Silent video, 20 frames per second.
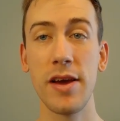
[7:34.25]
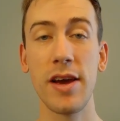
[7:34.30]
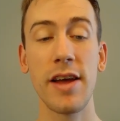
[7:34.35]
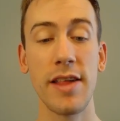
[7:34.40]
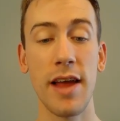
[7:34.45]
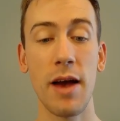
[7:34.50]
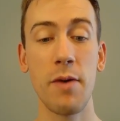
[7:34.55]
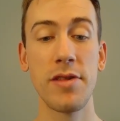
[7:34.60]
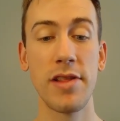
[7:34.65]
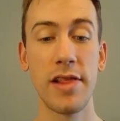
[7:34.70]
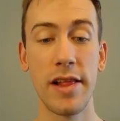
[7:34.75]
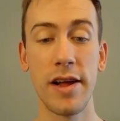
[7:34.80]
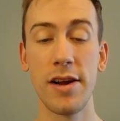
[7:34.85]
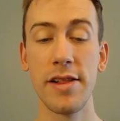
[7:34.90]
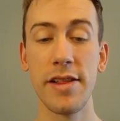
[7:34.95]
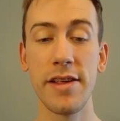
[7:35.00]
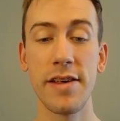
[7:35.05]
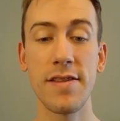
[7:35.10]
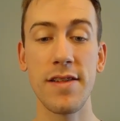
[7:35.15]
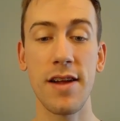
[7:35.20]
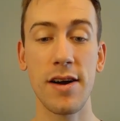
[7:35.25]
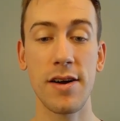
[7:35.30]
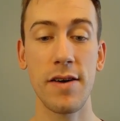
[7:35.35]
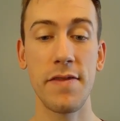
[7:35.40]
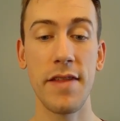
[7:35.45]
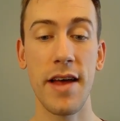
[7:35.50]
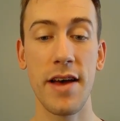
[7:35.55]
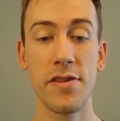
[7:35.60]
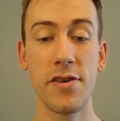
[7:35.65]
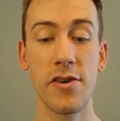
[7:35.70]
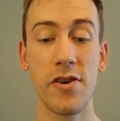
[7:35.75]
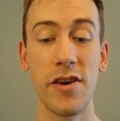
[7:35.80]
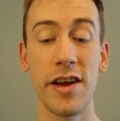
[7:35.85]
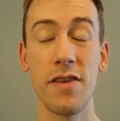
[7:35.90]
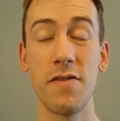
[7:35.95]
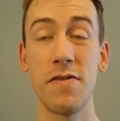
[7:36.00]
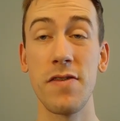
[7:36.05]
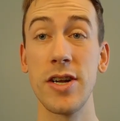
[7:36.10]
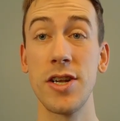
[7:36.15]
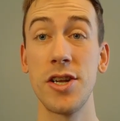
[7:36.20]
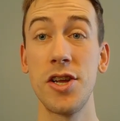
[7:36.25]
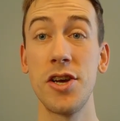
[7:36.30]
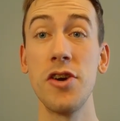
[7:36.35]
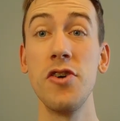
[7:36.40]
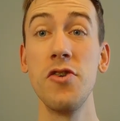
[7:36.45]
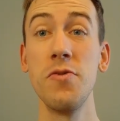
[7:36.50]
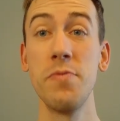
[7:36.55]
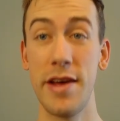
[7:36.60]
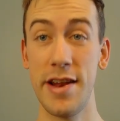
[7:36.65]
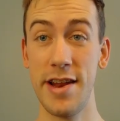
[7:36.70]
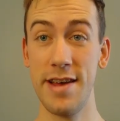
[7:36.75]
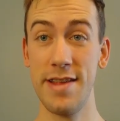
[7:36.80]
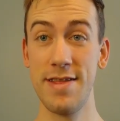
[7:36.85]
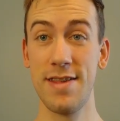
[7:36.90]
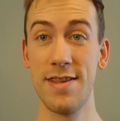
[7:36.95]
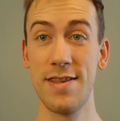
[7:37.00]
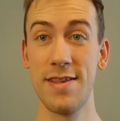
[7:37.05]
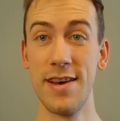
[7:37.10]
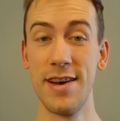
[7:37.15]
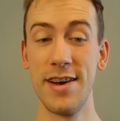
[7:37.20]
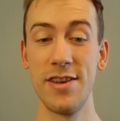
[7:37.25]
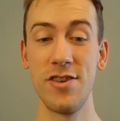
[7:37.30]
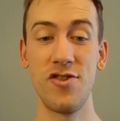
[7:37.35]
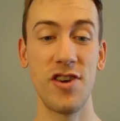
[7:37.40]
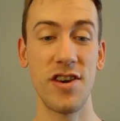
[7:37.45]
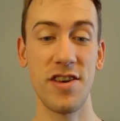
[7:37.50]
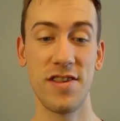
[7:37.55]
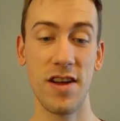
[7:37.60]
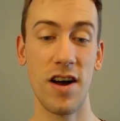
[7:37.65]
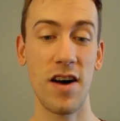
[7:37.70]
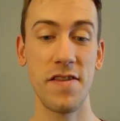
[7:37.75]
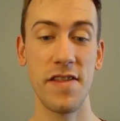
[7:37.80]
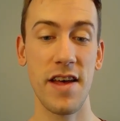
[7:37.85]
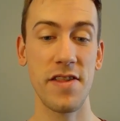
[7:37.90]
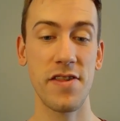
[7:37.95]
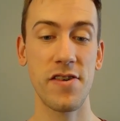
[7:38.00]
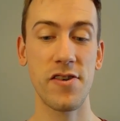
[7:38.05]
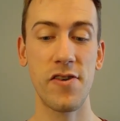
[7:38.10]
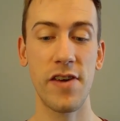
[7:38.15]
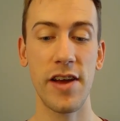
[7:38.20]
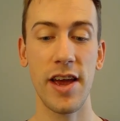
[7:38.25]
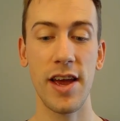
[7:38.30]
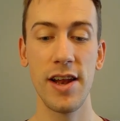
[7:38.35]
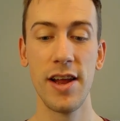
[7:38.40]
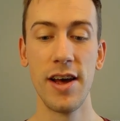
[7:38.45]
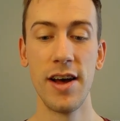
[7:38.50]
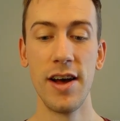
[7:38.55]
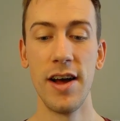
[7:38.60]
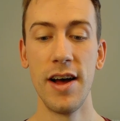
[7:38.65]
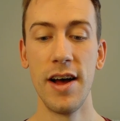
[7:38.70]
because I was literally stuck on that screen for 2 minutes, just on that screen.